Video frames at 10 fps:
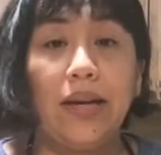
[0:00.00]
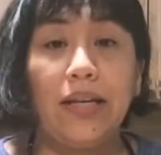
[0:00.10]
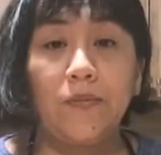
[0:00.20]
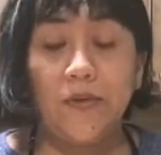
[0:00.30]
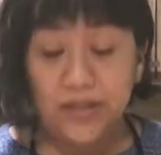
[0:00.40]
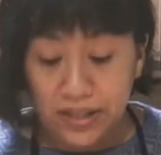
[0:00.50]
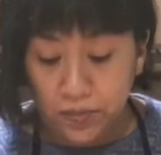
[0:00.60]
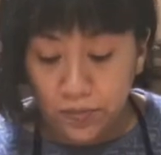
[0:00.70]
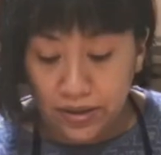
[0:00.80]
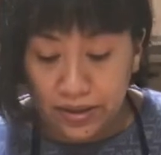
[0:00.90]
let's proceed
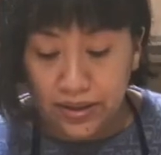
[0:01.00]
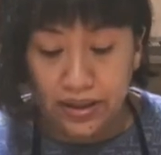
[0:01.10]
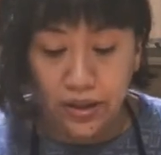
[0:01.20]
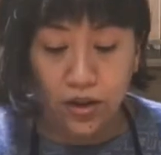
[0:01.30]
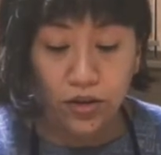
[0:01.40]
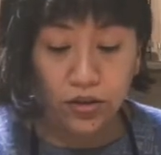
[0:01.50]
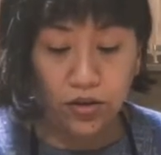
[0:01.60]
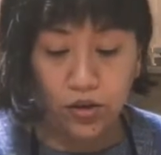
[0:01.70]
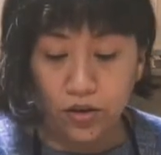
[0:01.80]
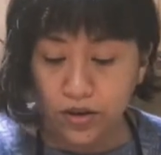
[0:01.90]
with the hot
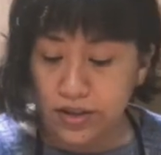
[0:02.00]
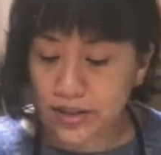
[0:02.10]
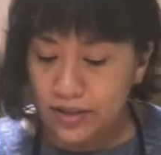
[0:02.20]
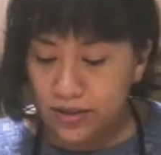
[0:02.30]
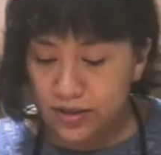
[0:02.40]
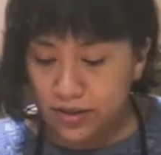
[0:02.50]
dogs.